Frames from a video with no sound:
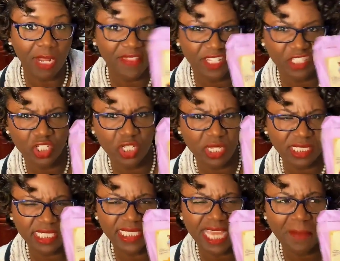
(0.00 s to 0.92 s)
I think she
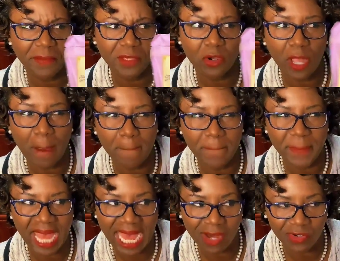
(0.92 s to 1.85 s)
calls it tapioca
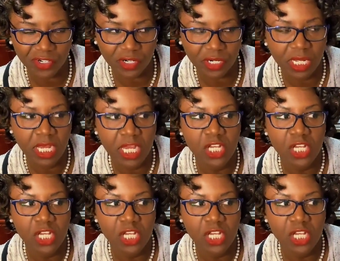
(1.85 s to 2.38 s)
powder.